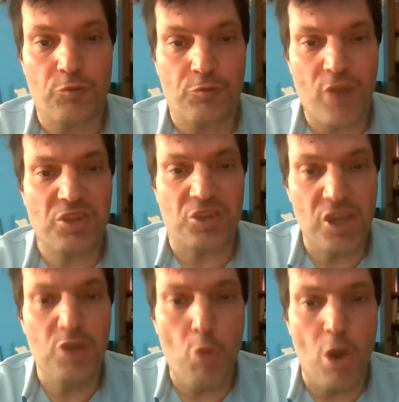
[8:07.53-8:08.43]

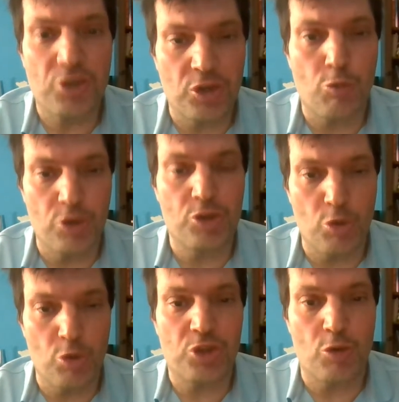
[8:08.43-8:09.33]
Francine wasn't
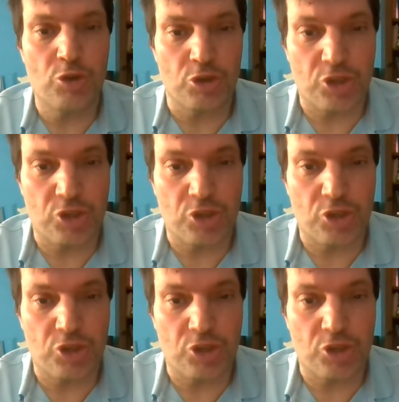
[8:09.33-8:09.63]
original.